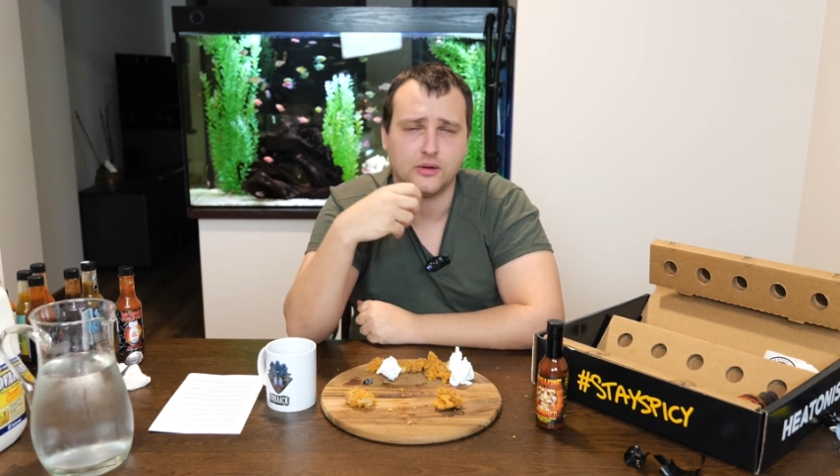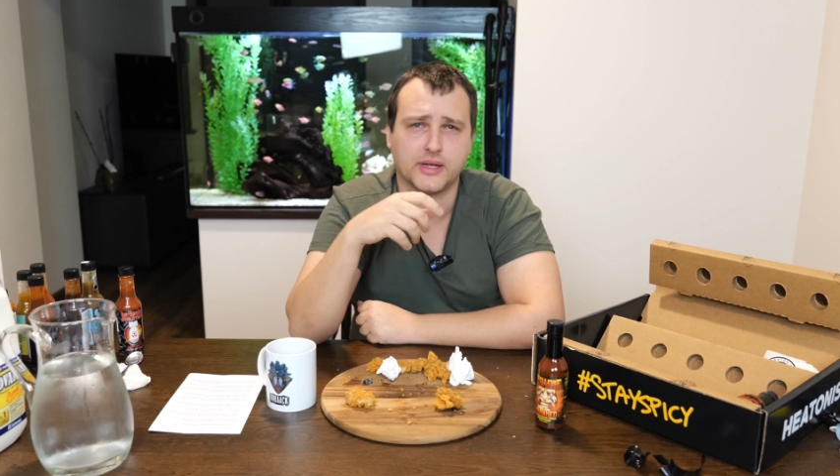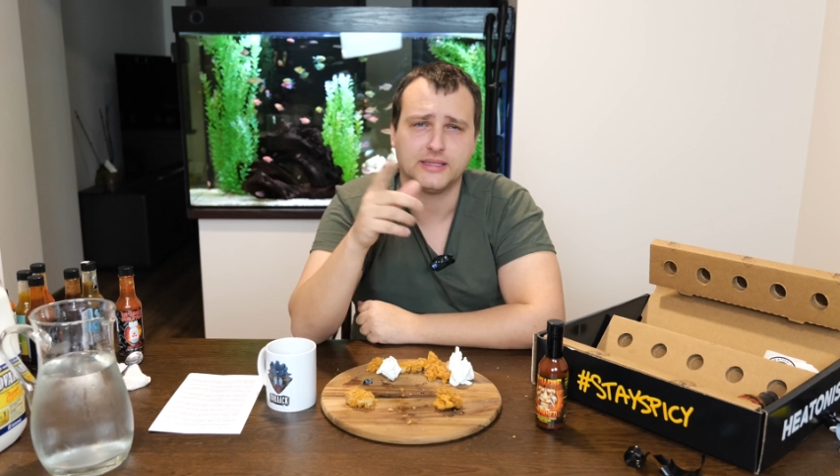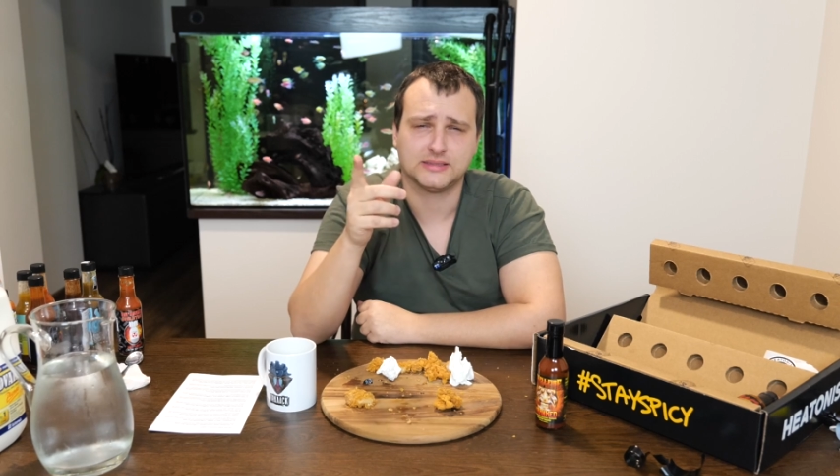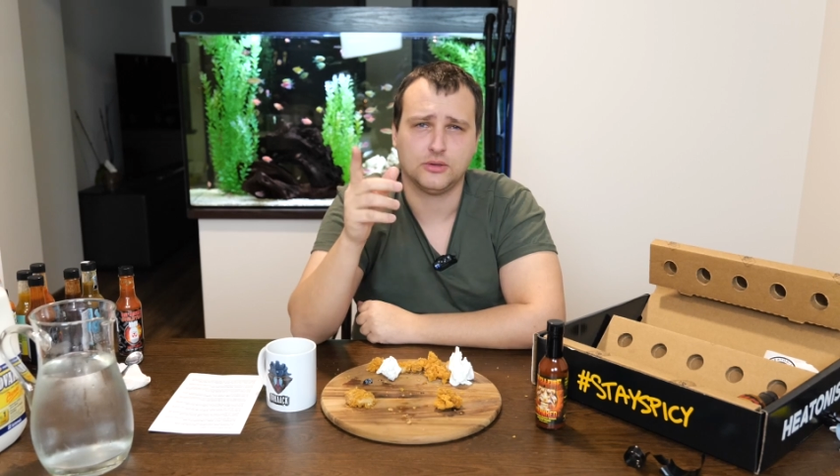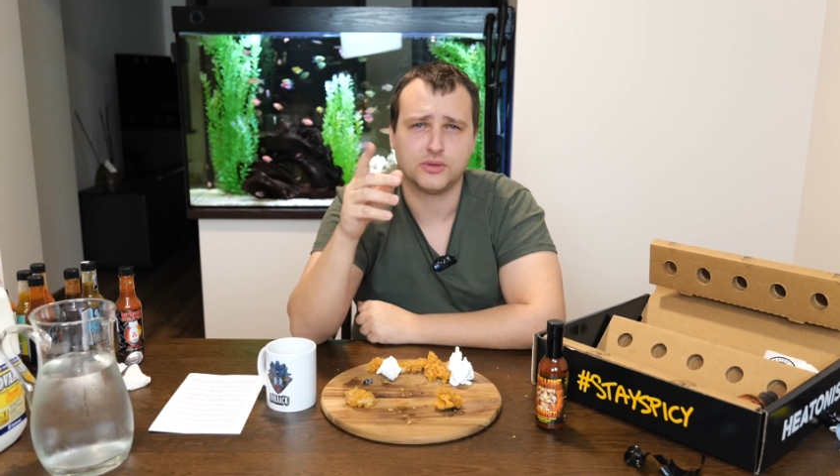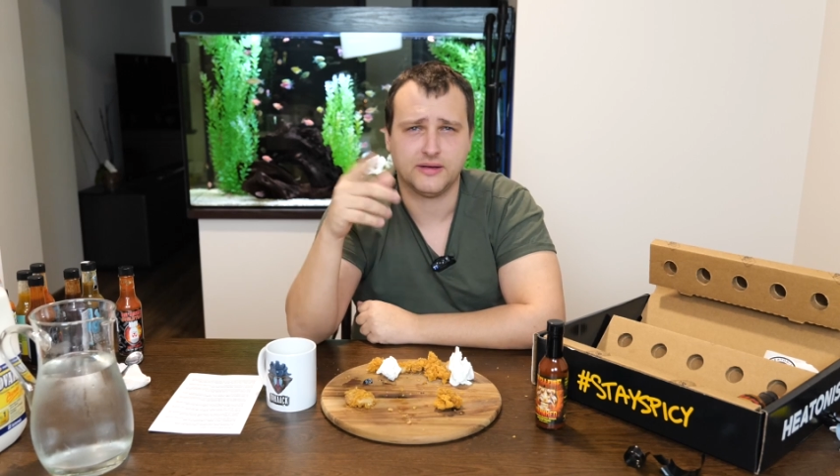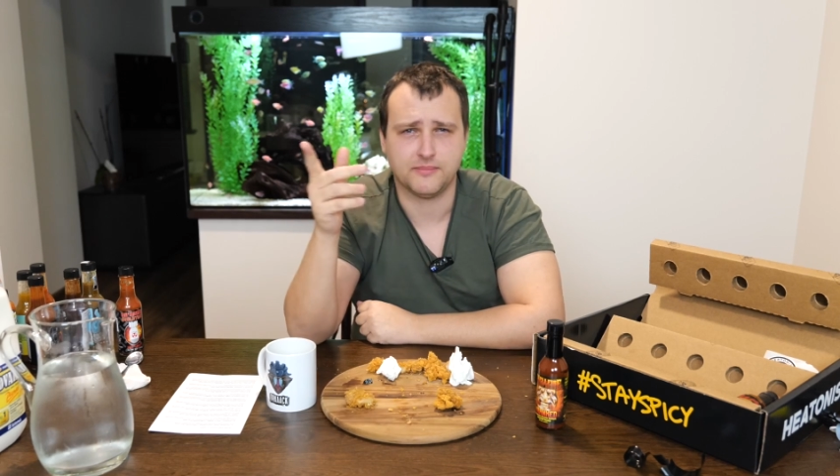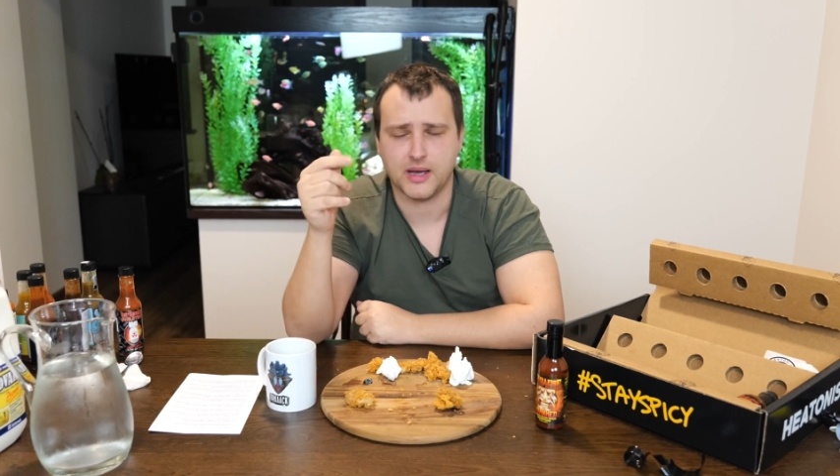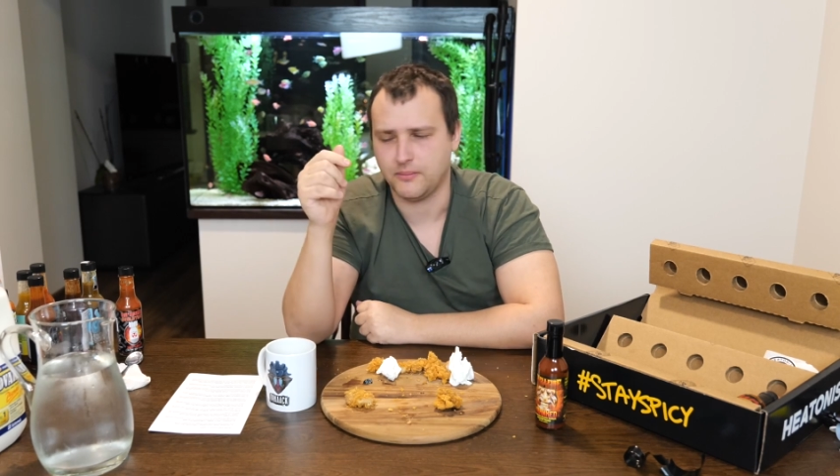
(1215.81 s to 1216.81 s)
okay? So
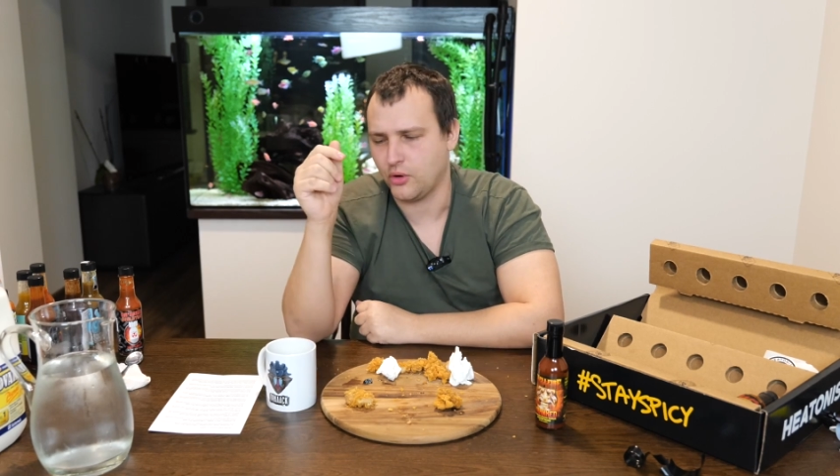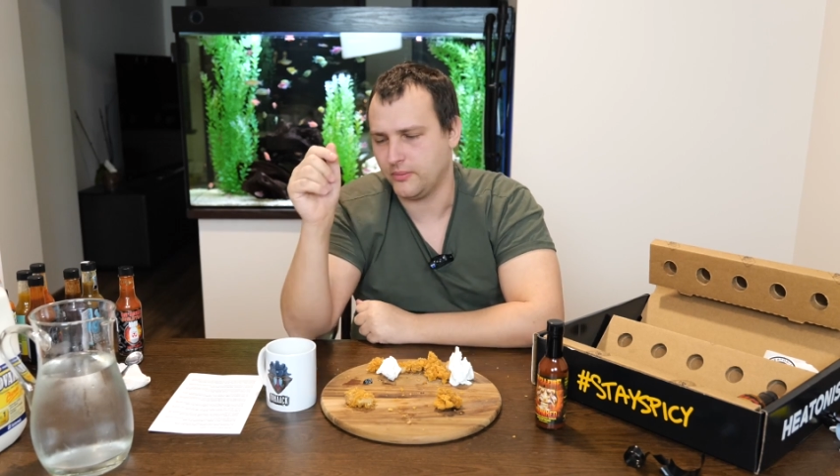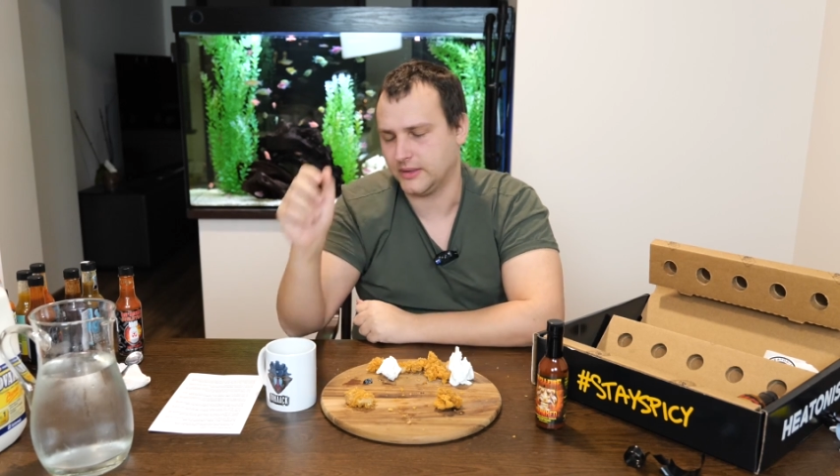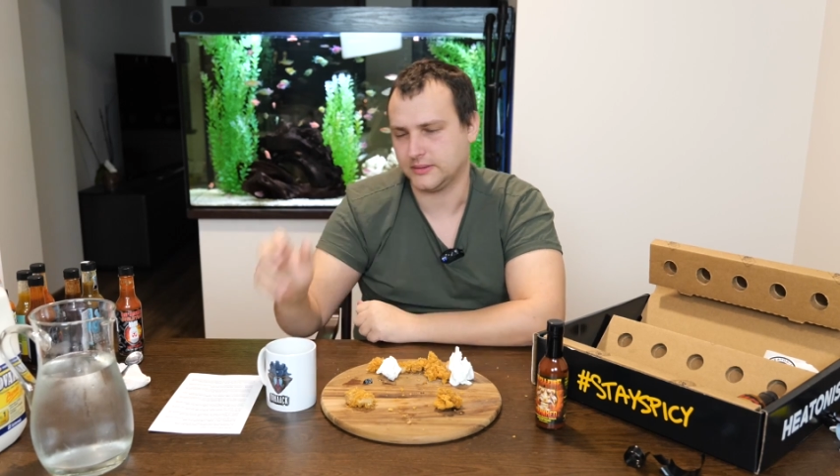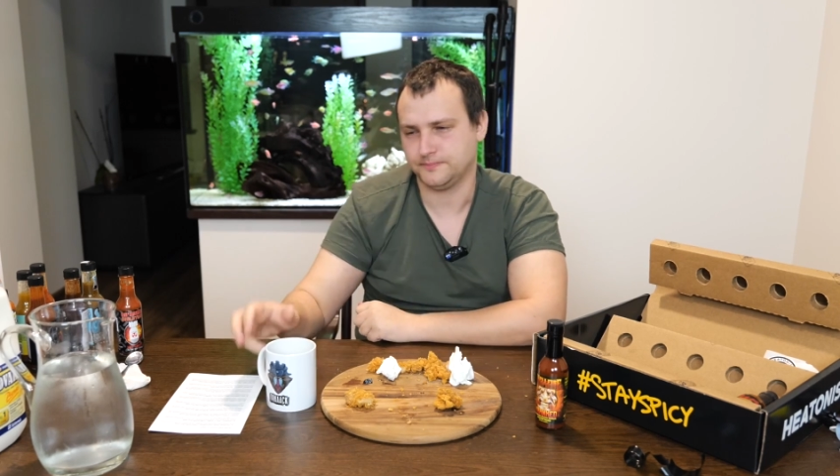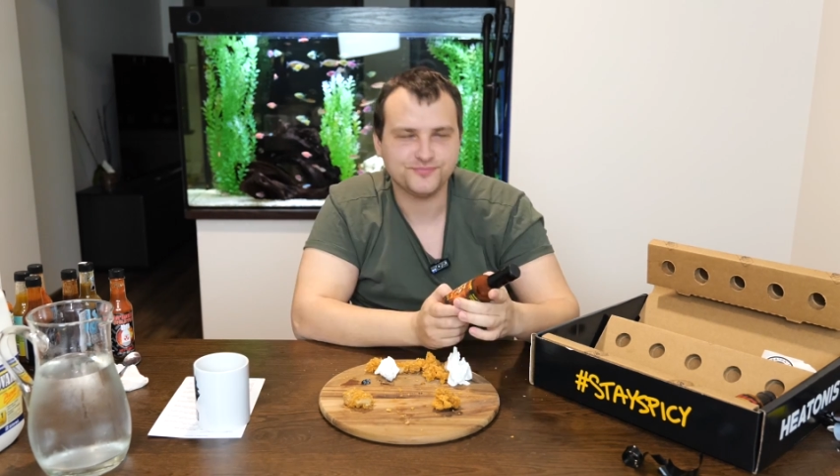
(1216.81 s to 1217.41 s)
give me a moment.